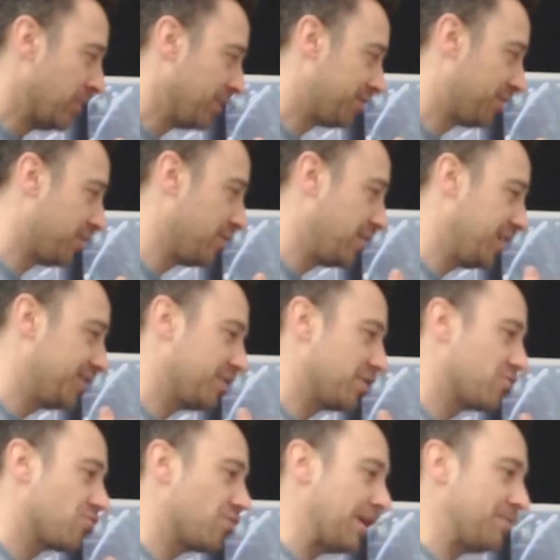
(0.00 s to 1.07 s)
So it's a
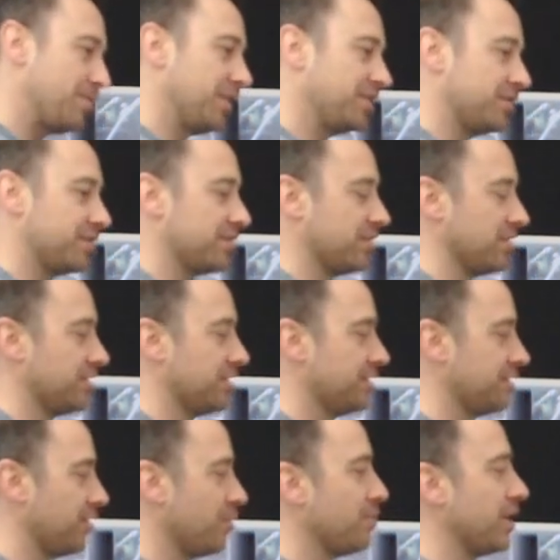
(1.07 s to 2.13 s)
great piece. It's got
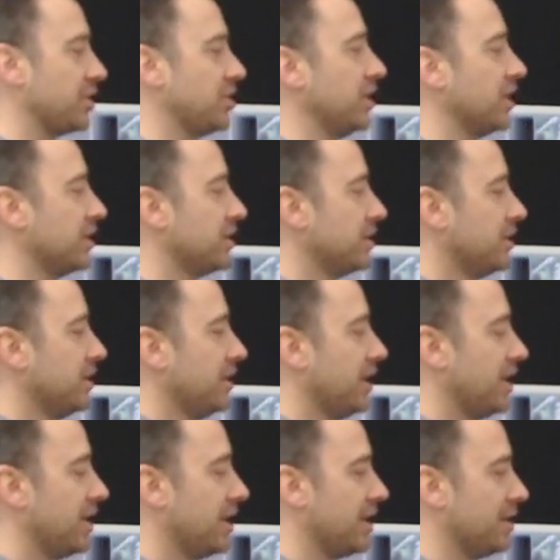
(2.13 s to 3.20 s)
so much in it
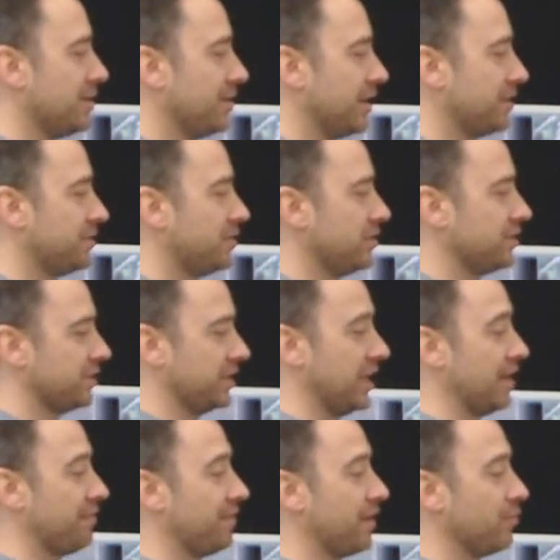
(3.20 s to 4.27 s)
uh, that students can
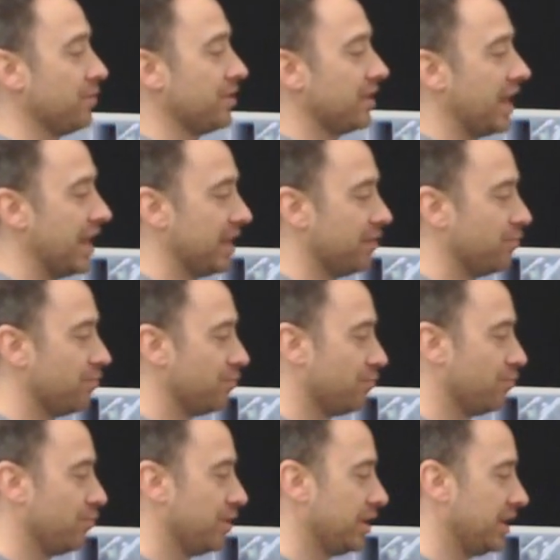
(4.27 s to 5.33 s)
have fun with, and it
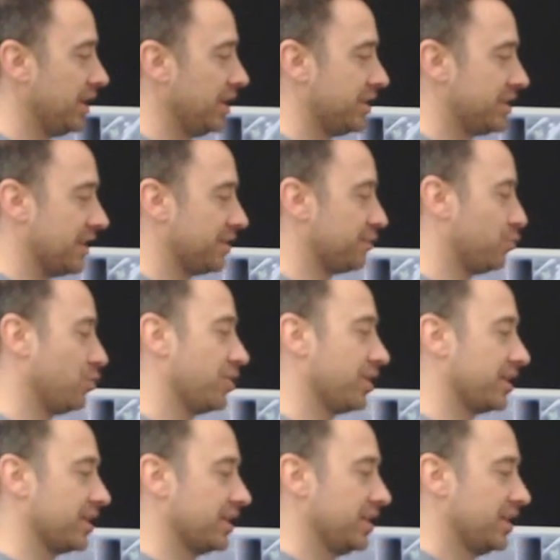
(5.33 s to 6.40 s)
really does
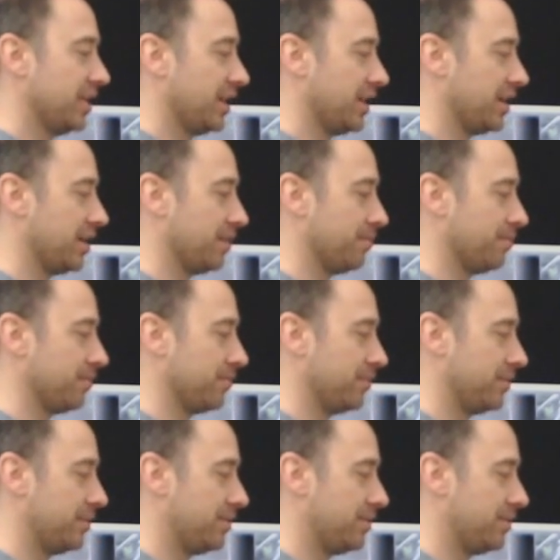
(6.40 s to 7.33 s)
work um,